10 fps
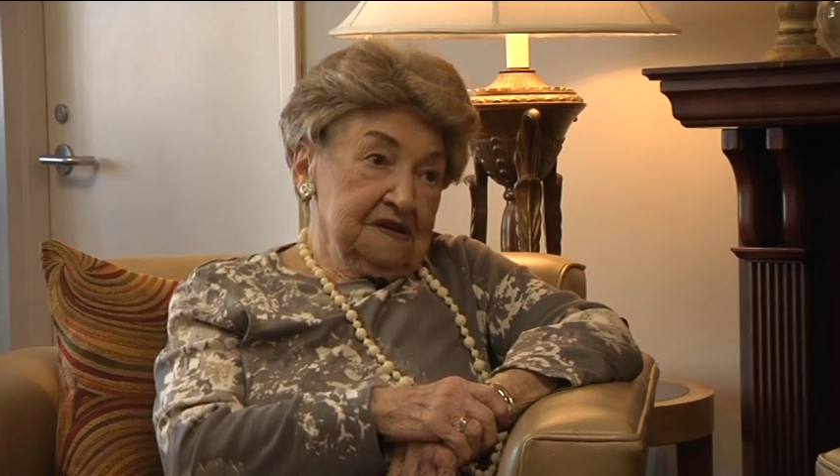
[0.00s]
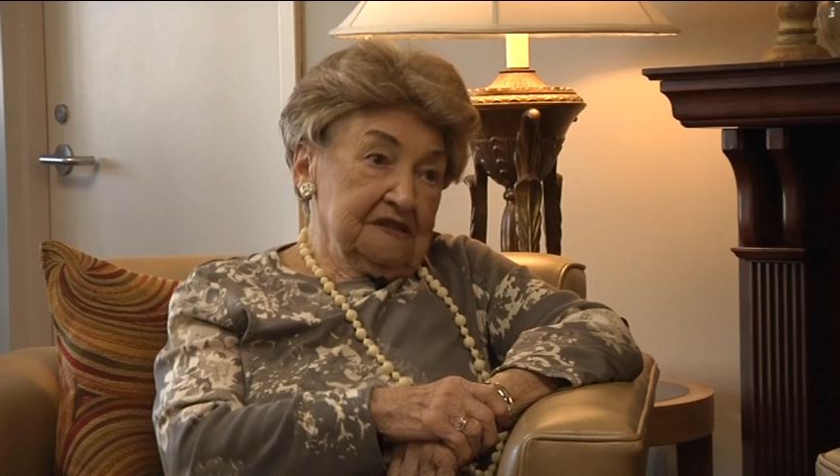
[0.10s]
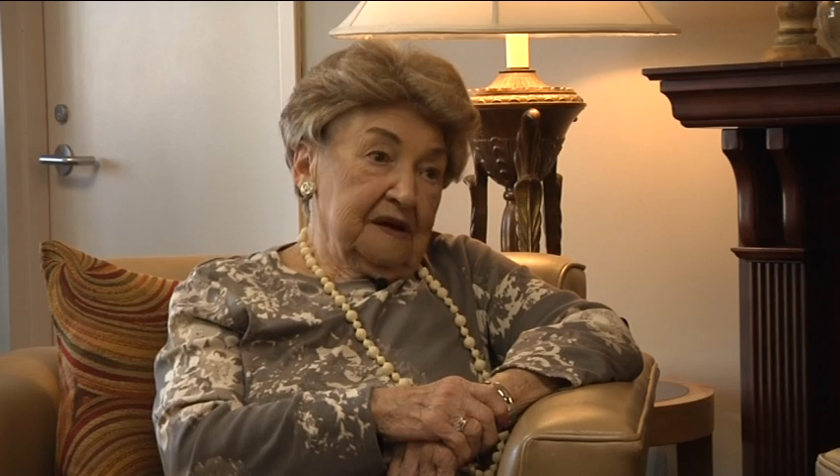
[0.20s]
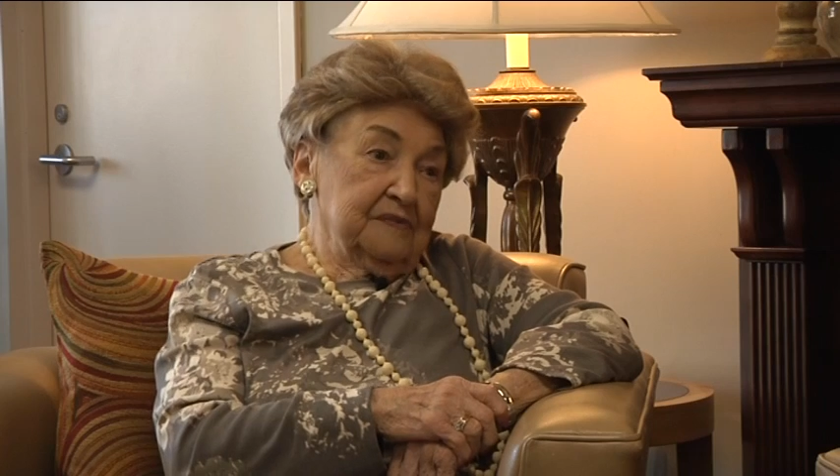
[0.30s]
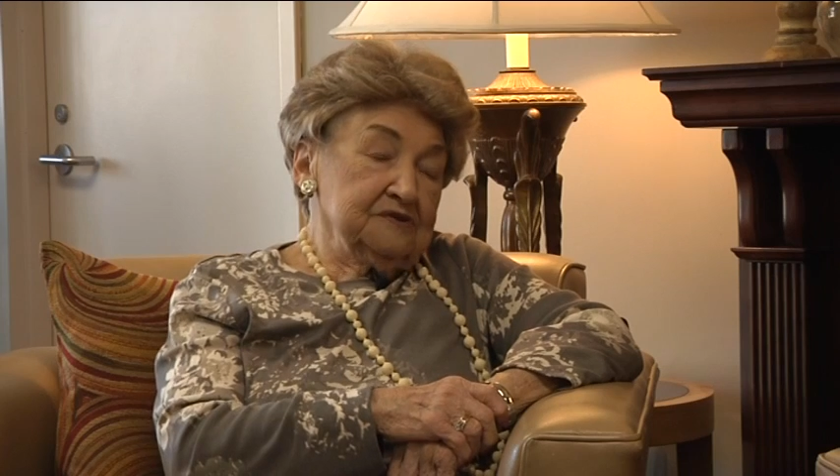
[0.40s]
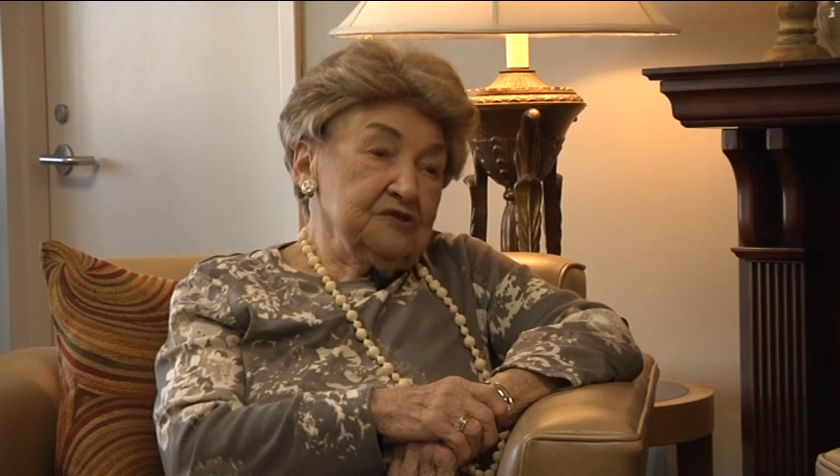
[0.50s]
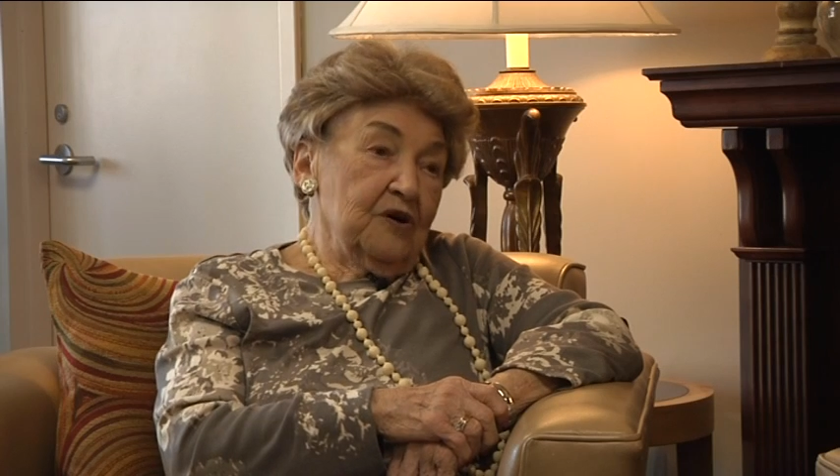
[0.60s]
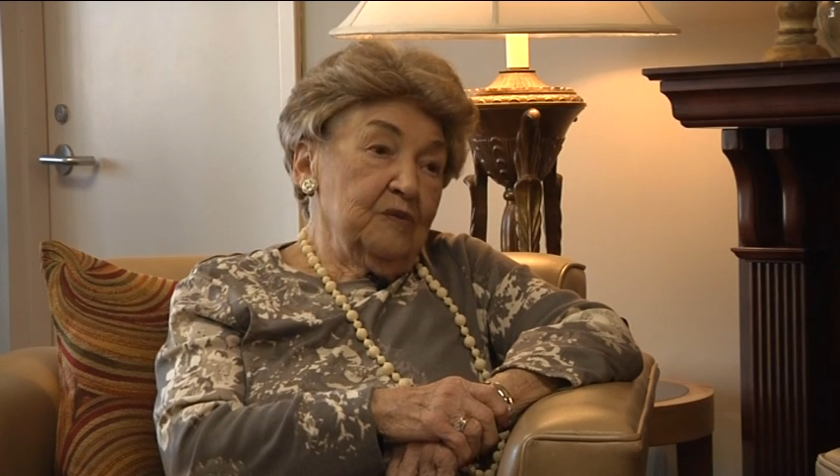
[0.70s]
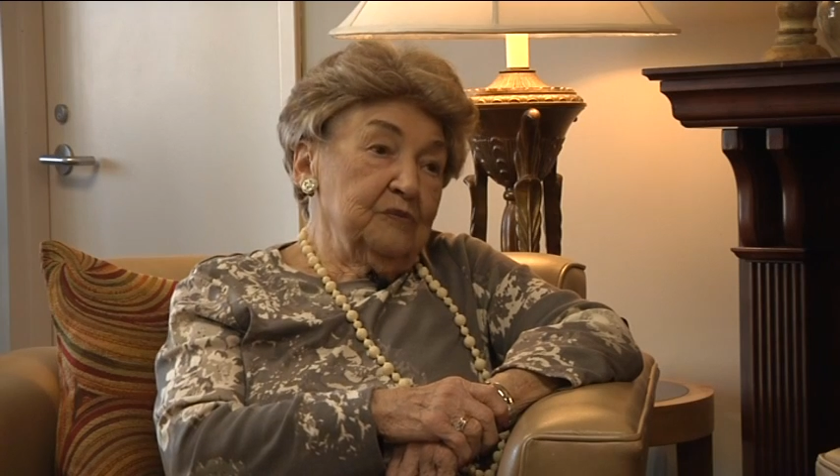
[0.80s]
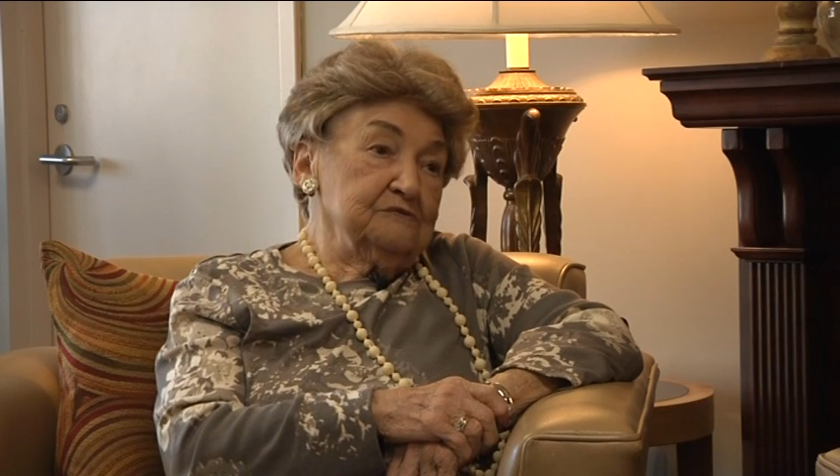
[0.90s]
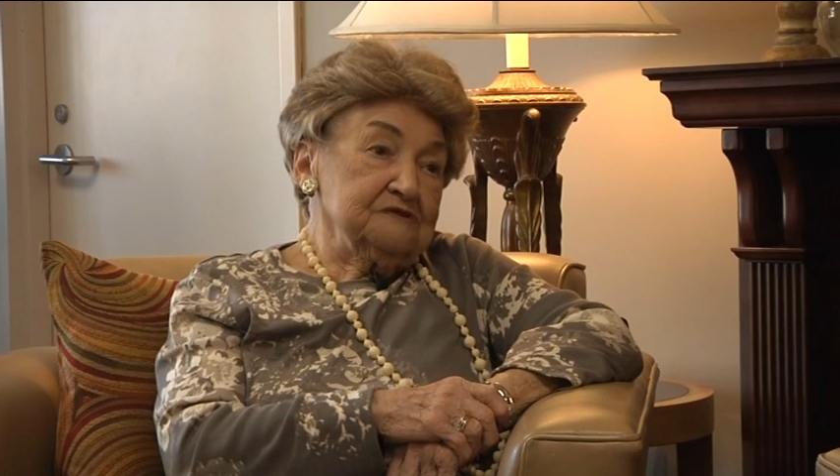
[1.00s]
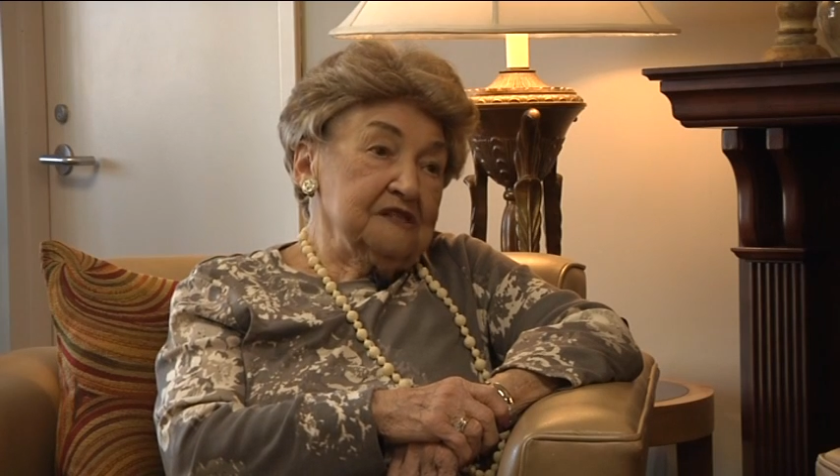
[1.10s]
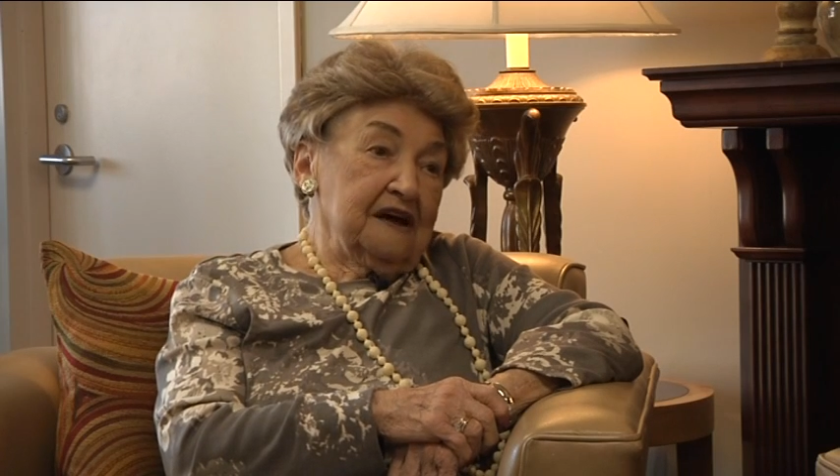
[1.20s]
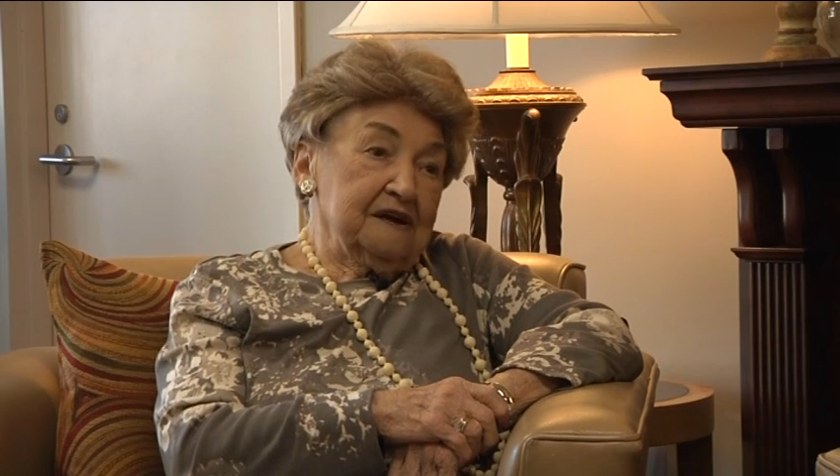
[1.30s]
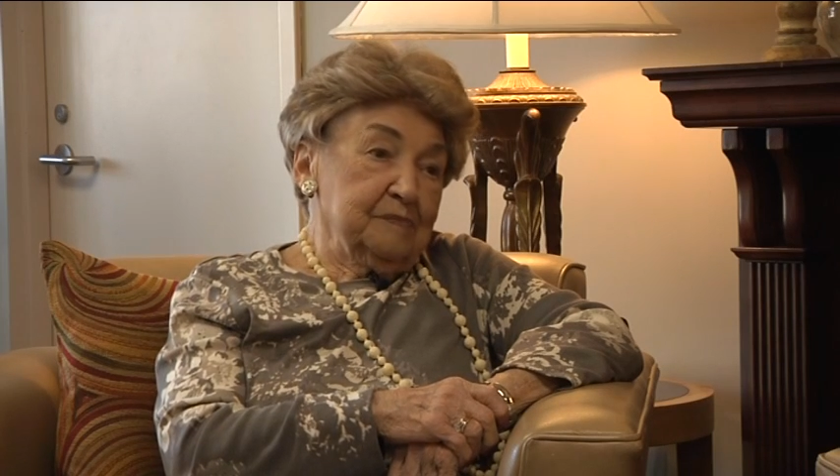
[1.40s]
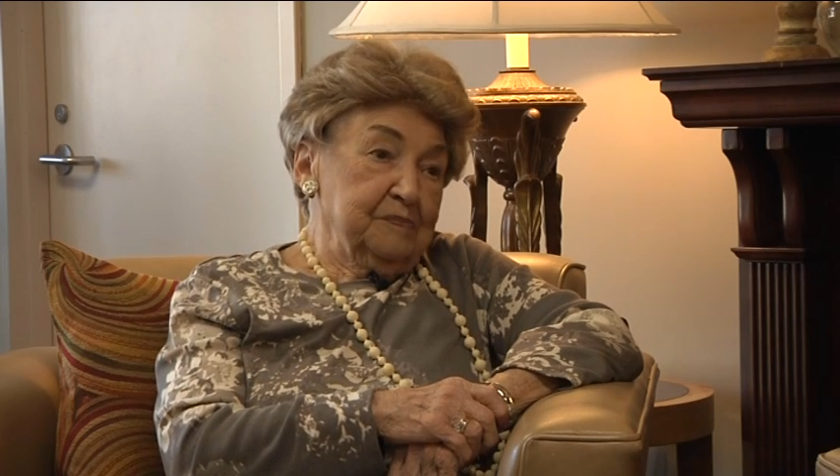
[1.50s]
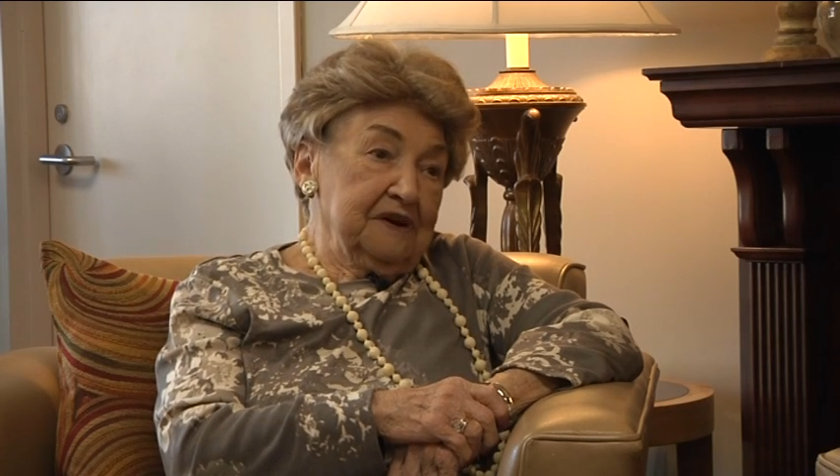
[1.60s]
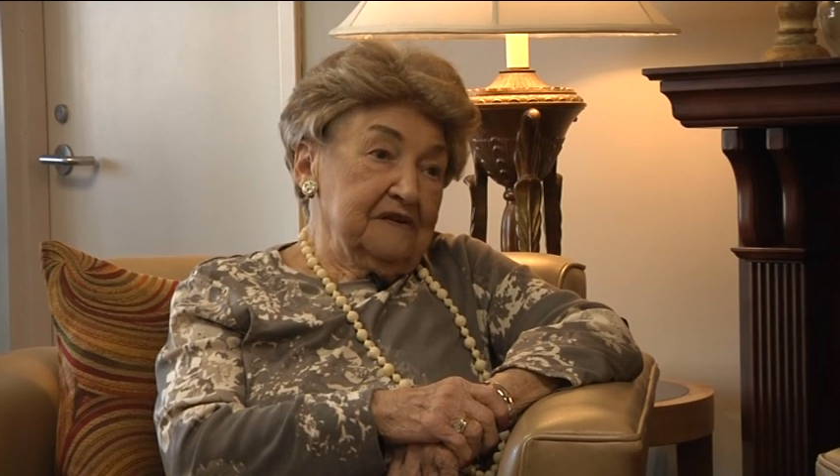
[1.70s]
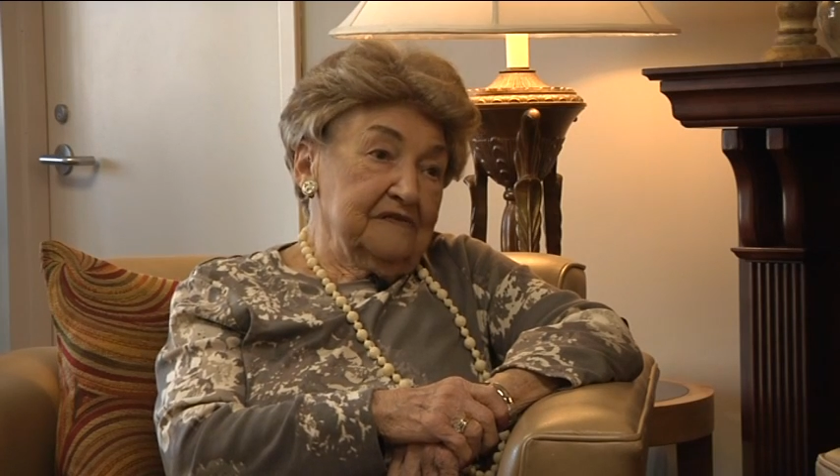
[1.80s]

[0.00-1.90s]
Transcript: That was almost like a big